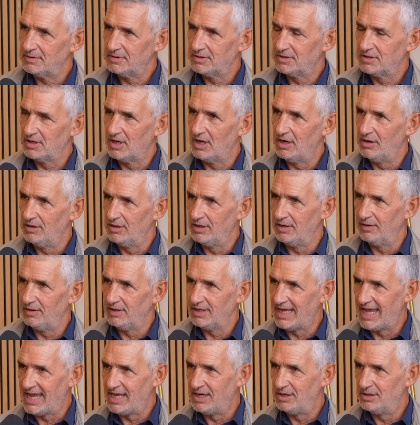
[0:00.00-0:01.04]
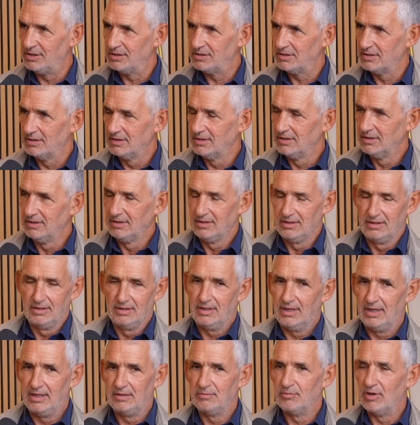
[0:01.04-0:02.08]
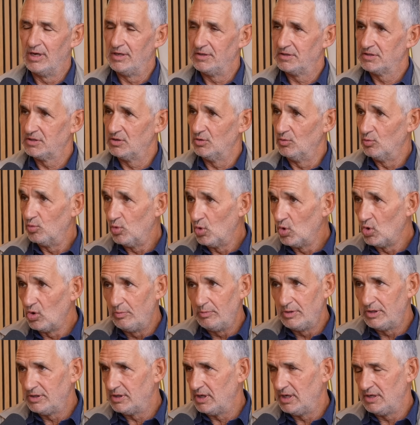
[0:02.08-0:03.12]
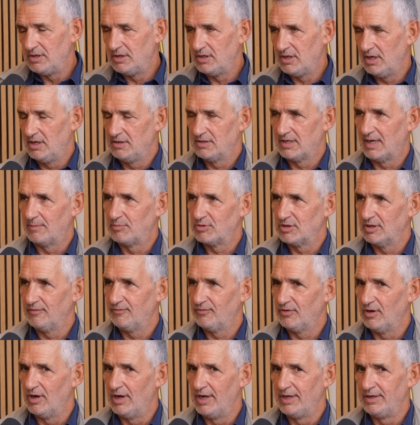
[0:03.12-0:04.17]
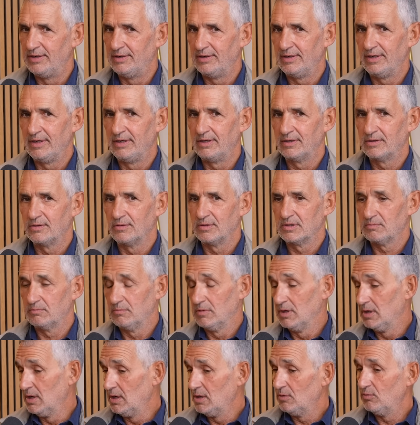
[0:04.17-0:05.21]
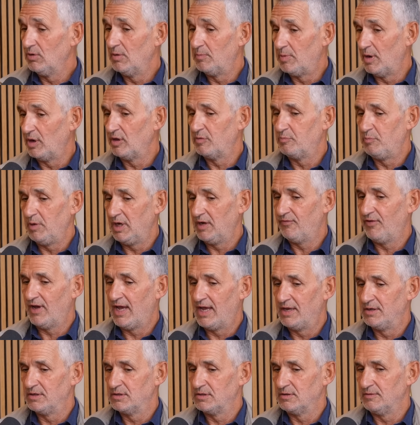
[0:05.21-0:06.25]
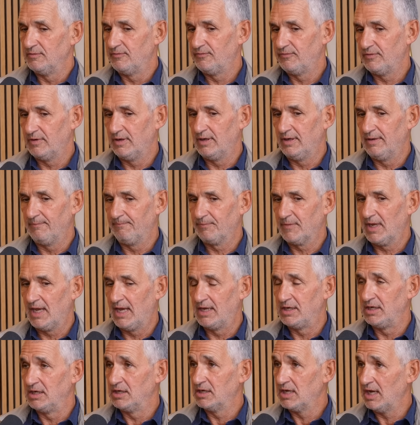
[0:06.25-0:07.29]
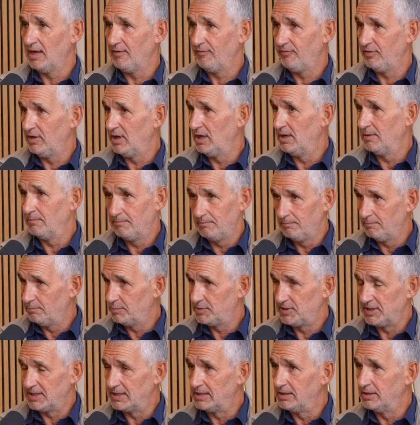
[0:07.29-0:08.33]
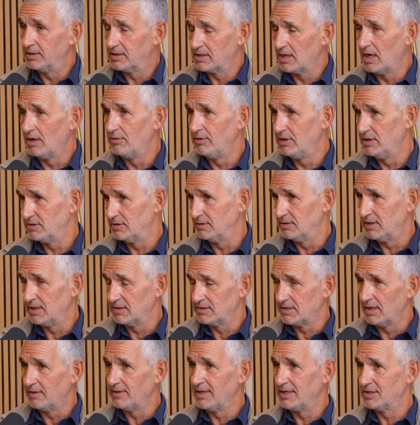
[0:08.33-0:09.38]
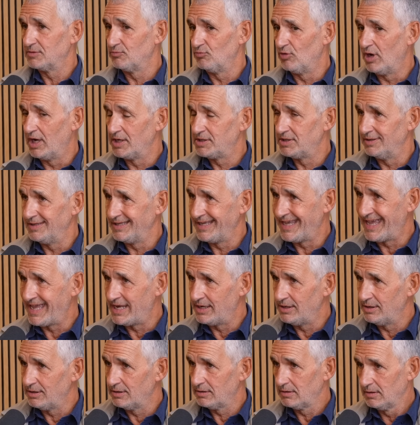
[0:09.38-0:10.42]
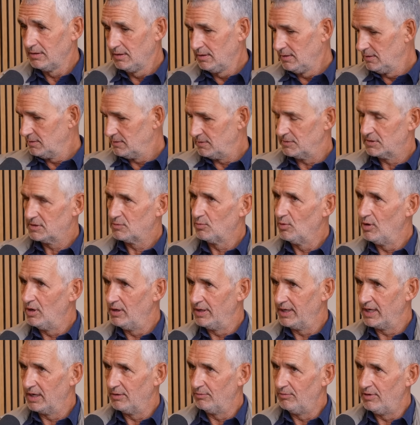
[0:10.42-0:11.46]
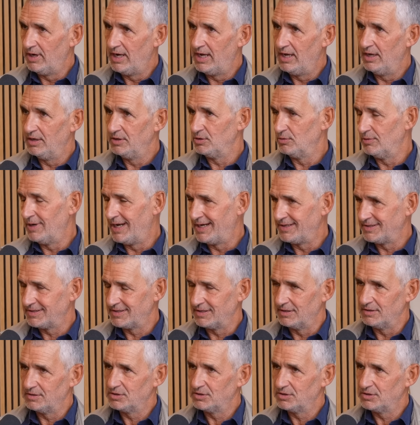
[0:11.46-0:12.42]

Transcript: stir in at the end and it's still warm is, absolutely fine. And of course, we're both big fans of adding kefir, particularly to curries and things like this, mm. right at the end, sort of swirling it round or adding